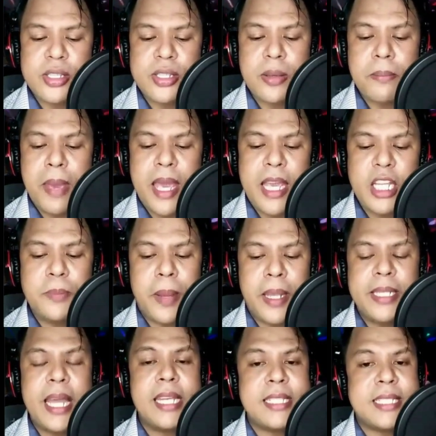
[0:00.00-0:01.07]
the
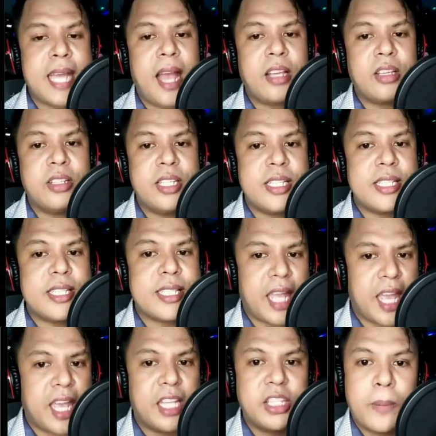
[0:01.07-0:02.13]
dialogue of
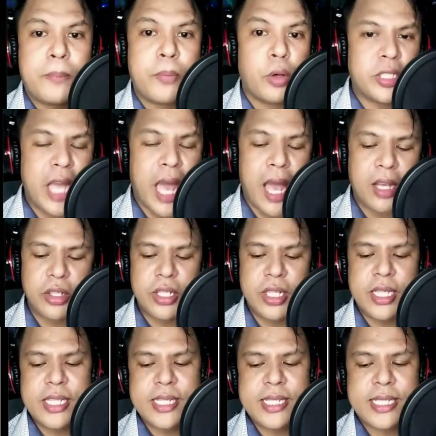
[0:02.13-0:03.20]
its
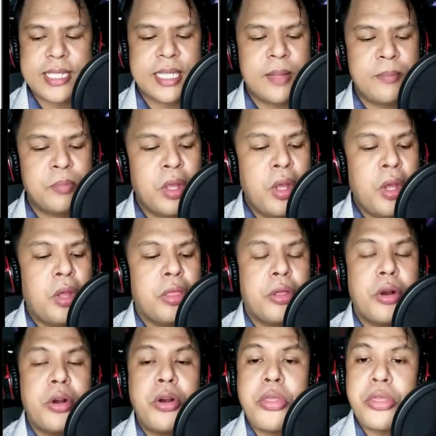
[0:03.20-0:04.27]
character, the
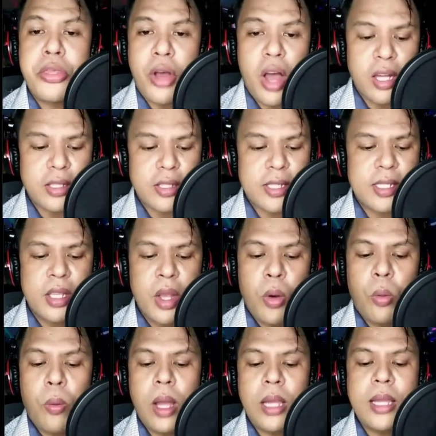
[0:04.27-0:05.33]
actions
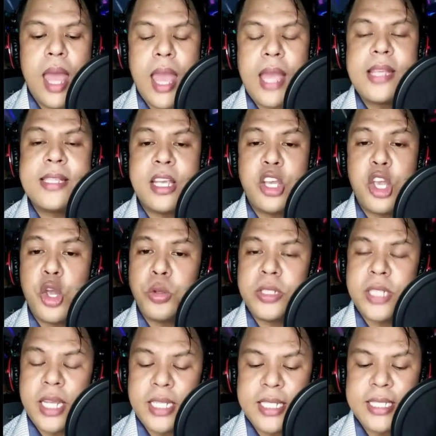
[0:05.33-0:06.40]
made by the
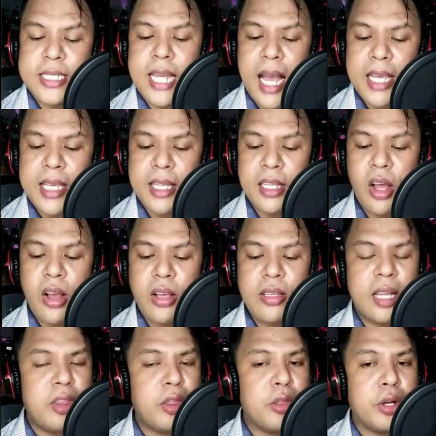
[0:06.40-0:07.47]
antagonist and the
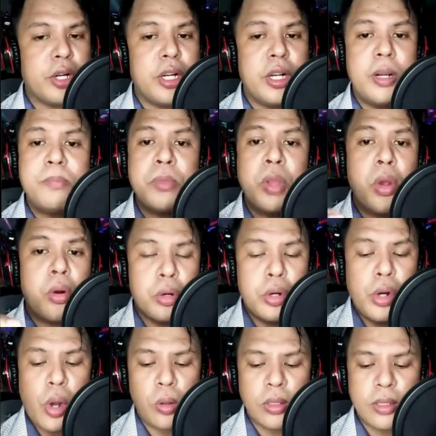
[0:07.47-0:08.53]
protagonist,
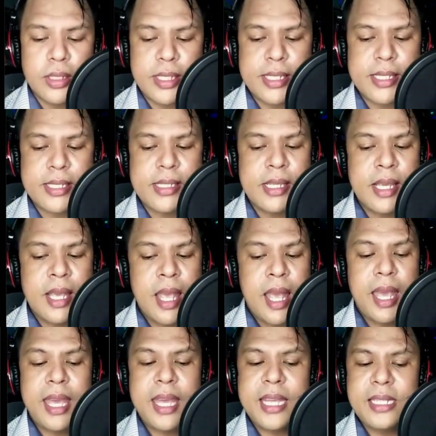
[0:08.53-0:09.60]
their
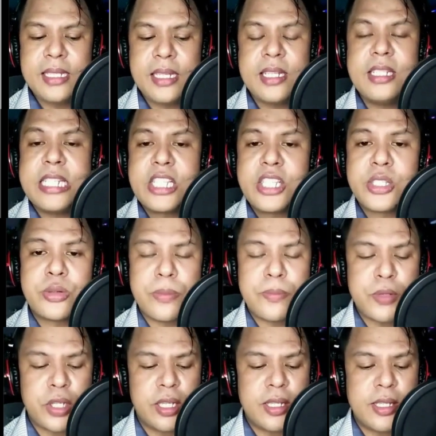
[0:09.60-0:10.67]
thoughts while
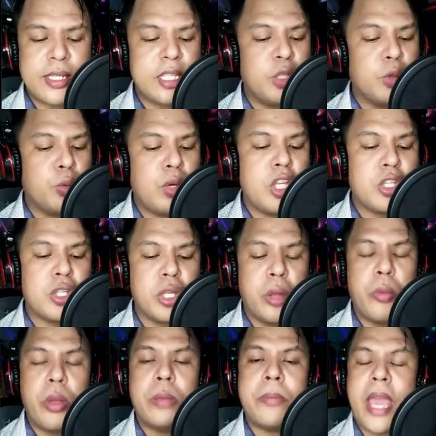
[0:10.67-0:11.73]
executing the
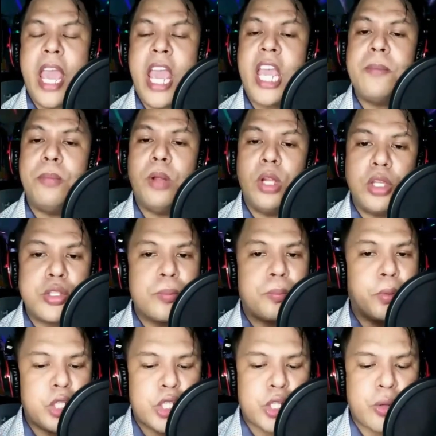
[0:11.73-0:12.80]
dialogue and their
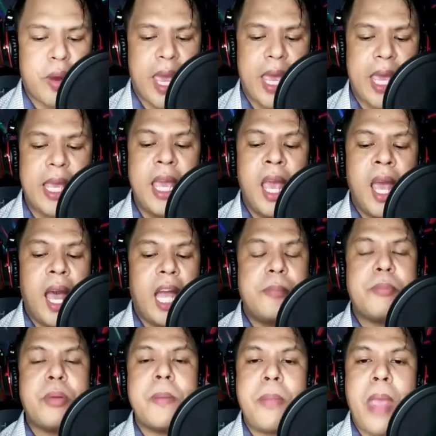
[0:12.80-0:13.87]
roles,
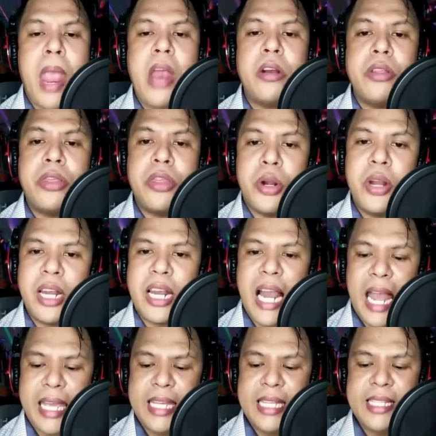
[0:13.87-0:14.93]
and
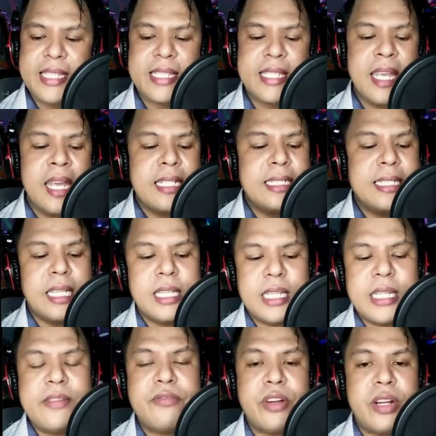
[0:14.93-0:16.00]
descriptions in
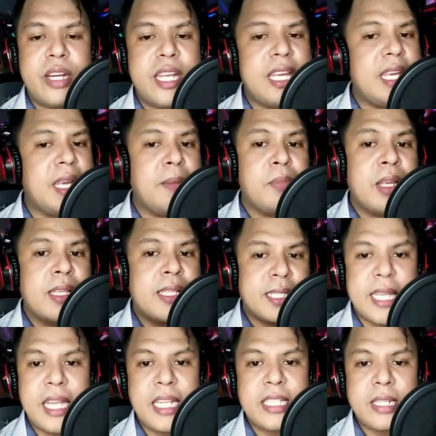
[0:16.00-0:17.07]
which they will be
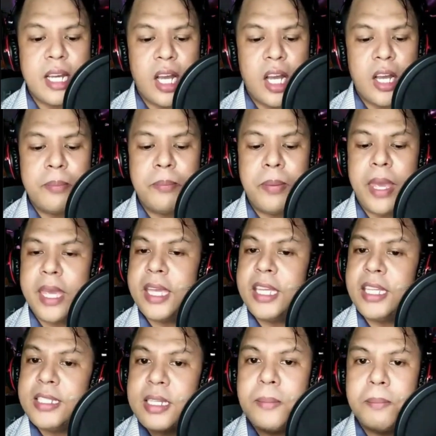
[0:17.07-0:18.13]
able to portray
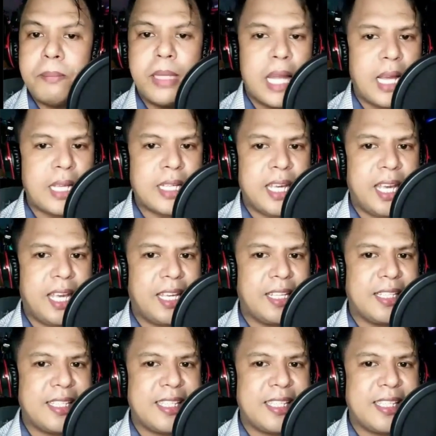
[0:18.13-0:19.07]
and prepare their